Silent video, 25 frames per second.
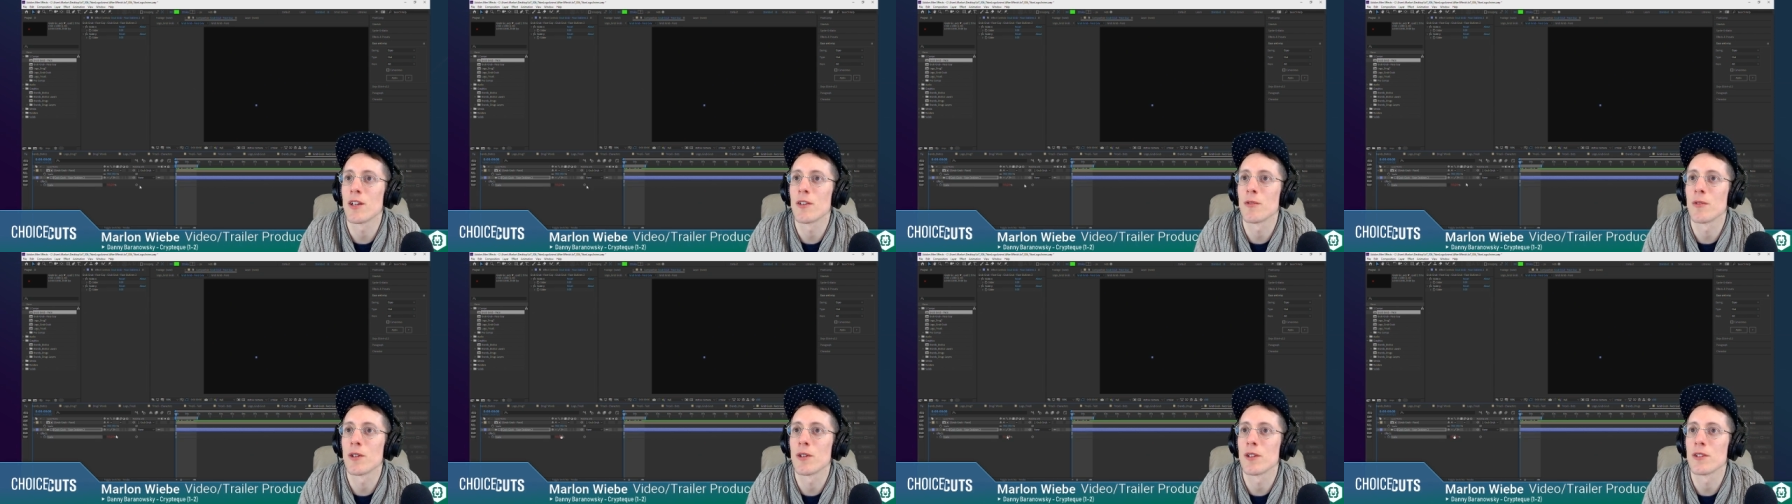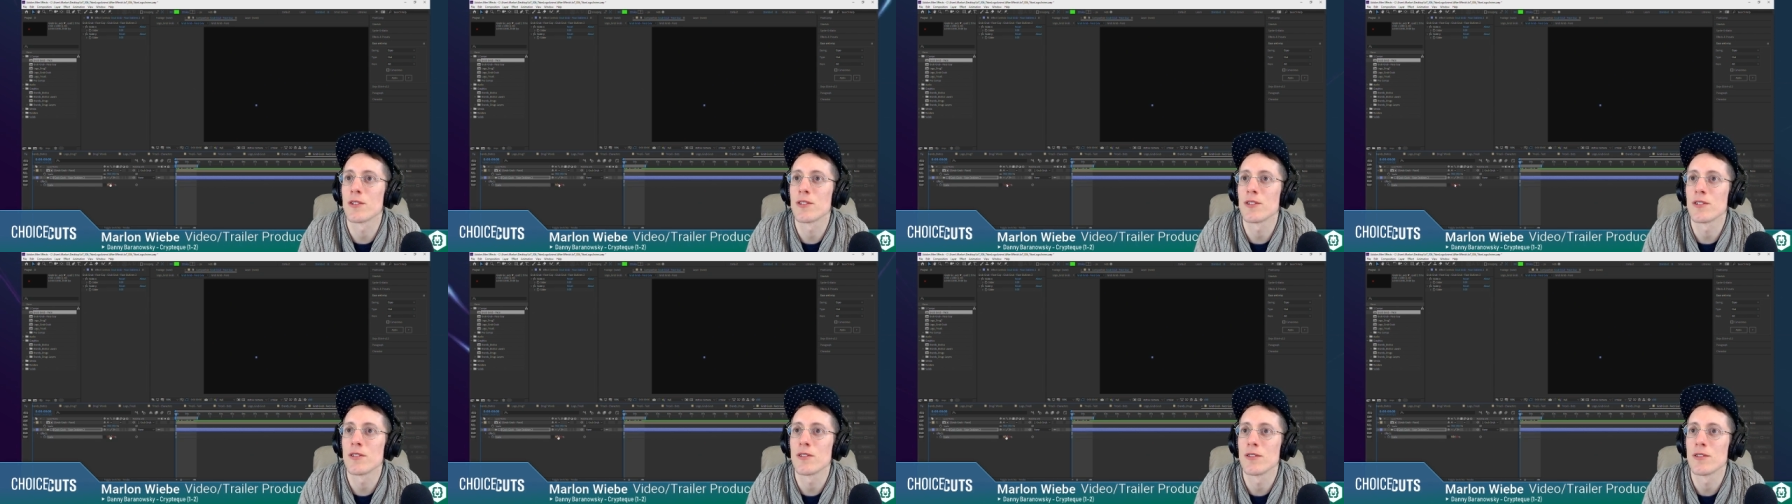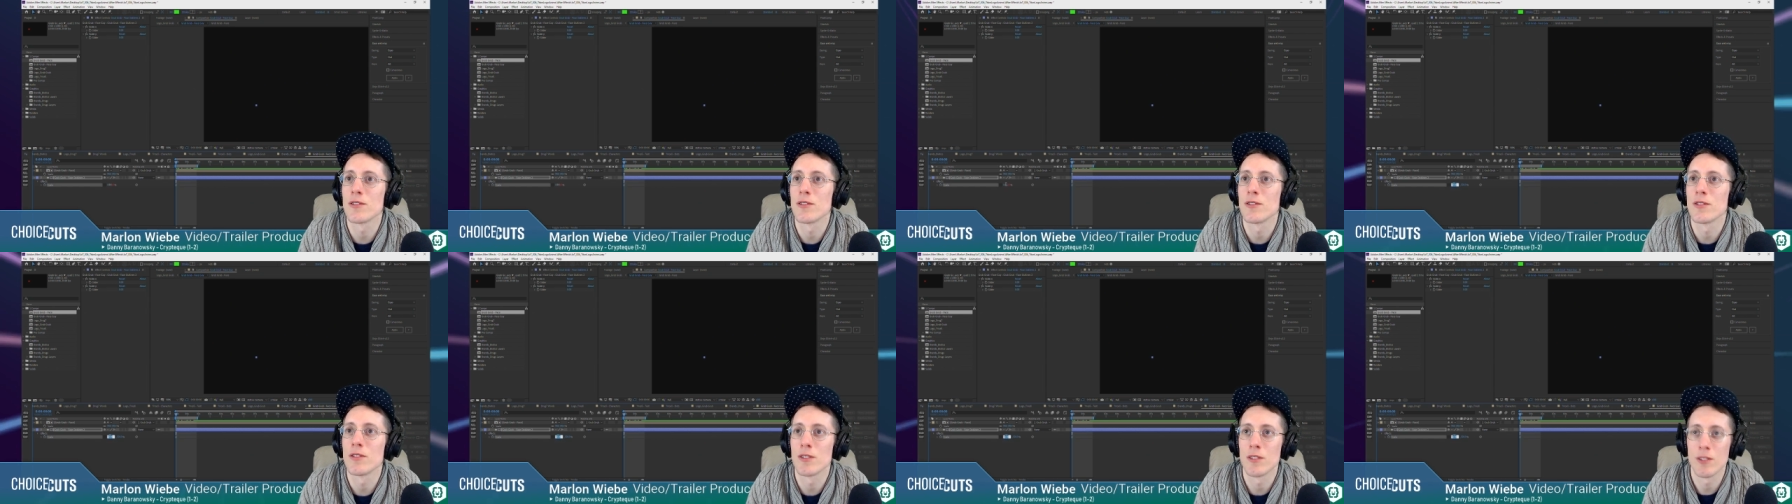was
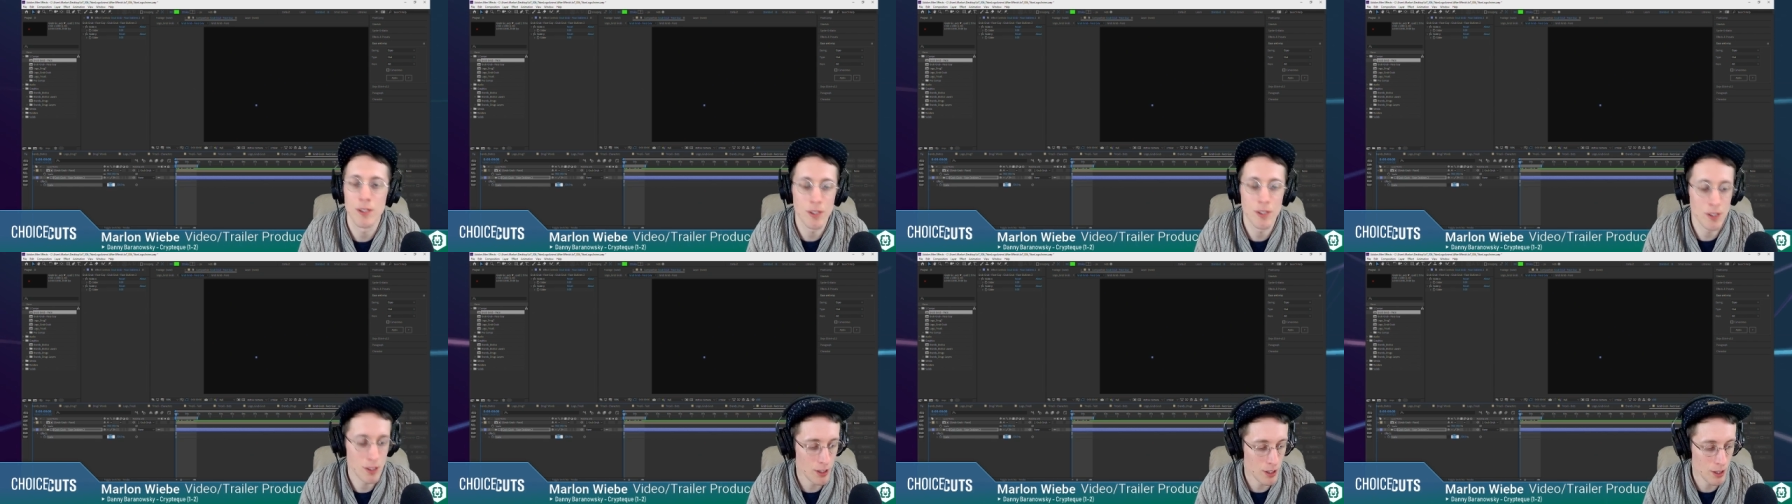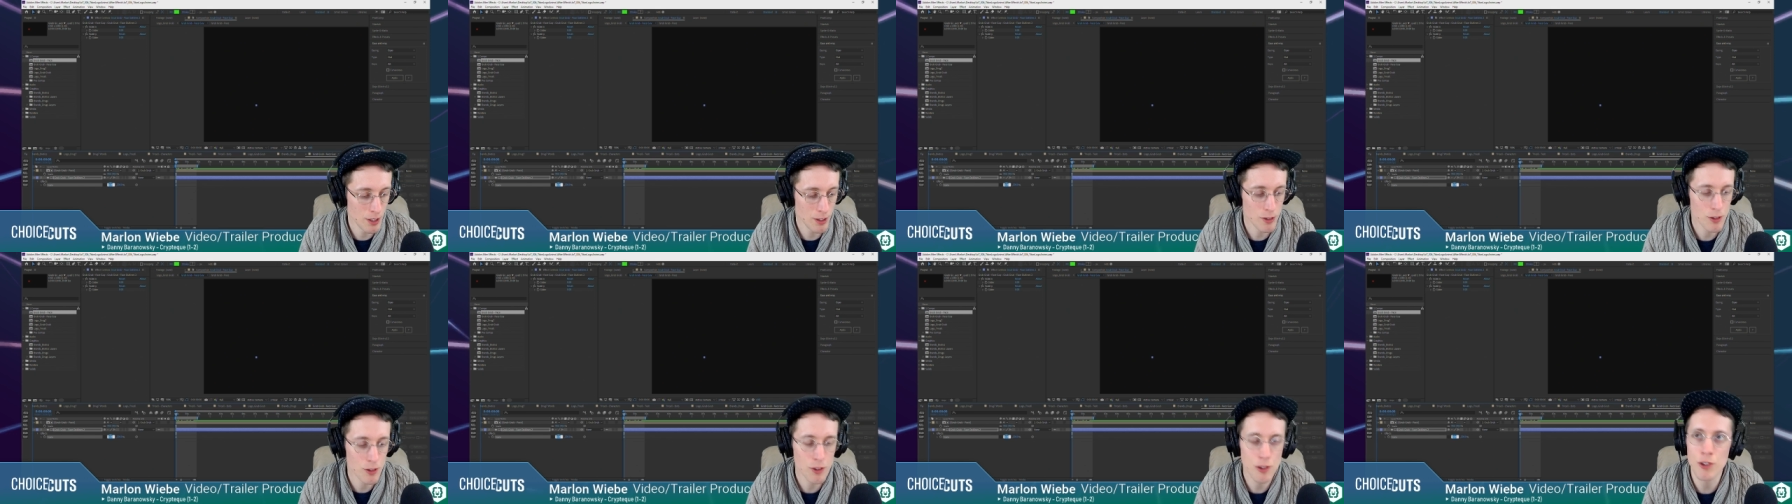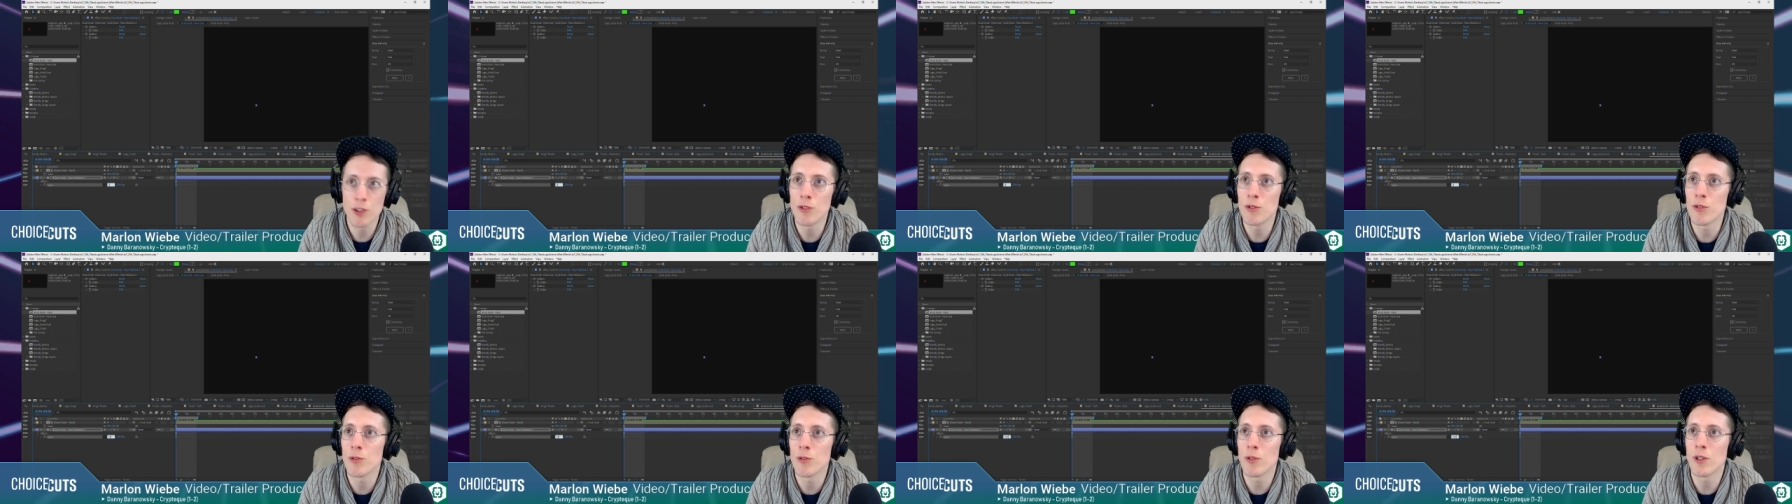
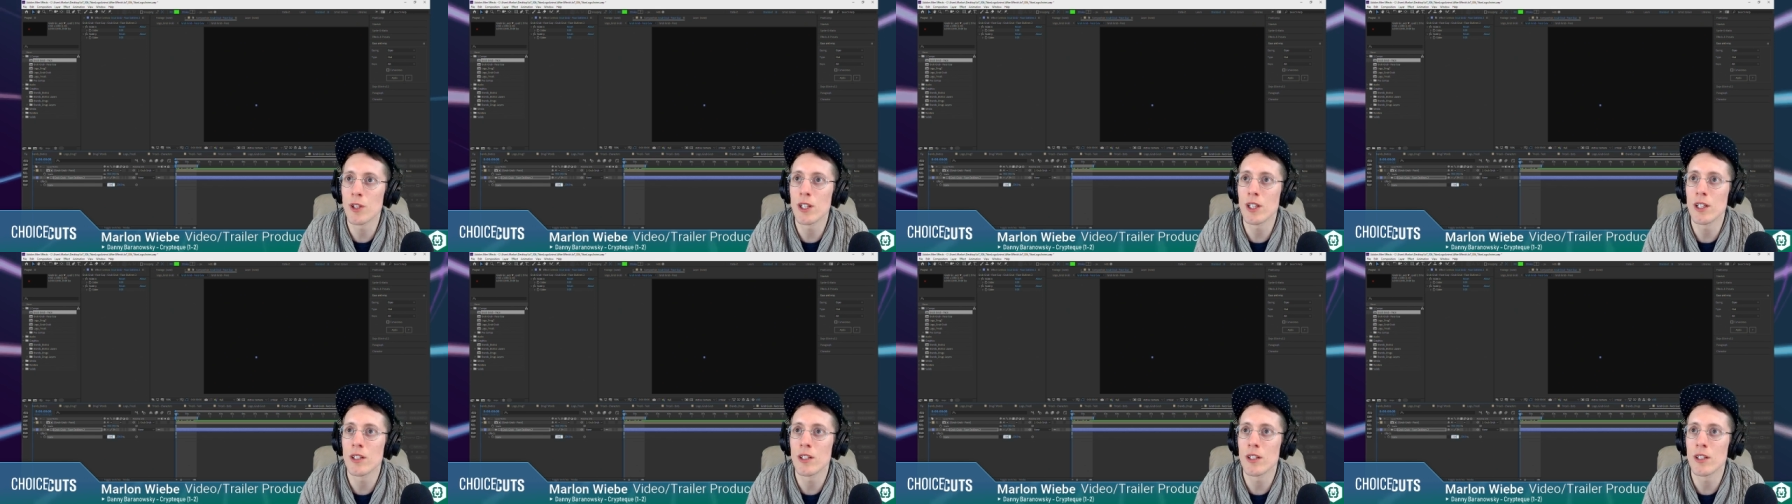220.